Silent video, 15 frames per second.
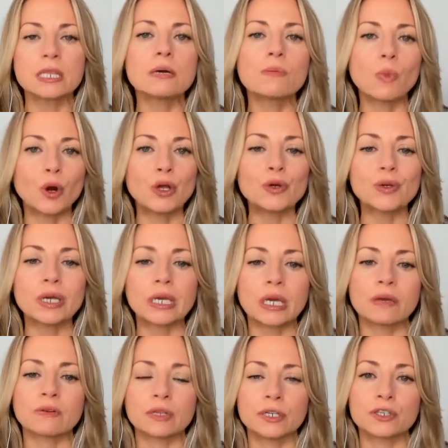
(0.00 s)
the more you can
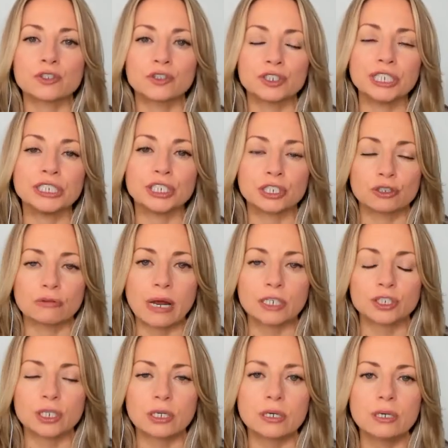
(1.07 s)
give clear strategic
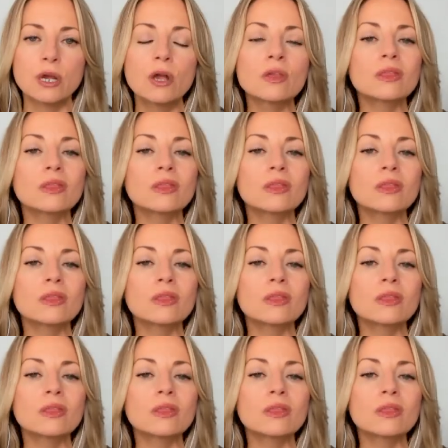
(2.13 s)
direction,